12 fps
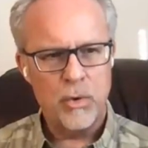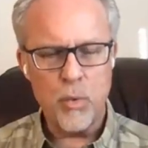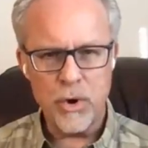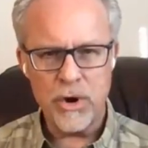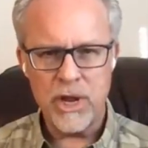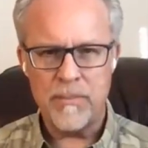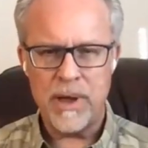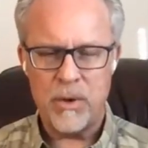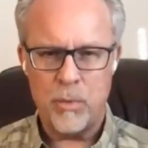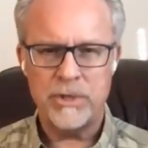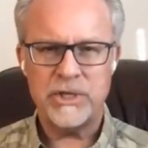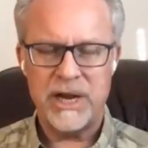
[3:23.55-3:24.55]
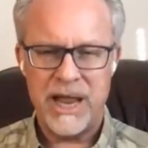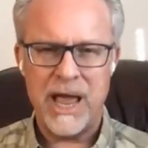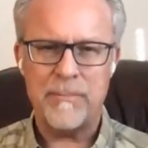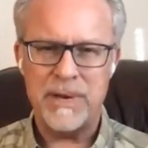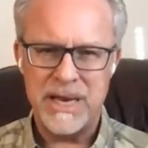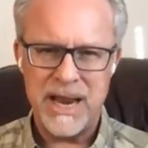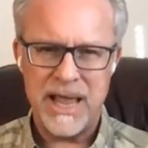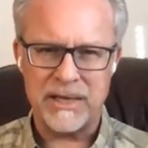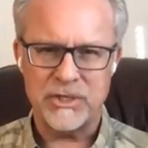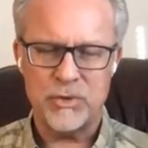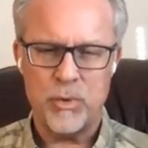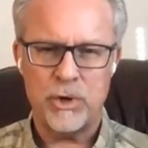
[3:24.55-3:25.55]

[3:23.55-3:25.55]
worry about what's going to happen next,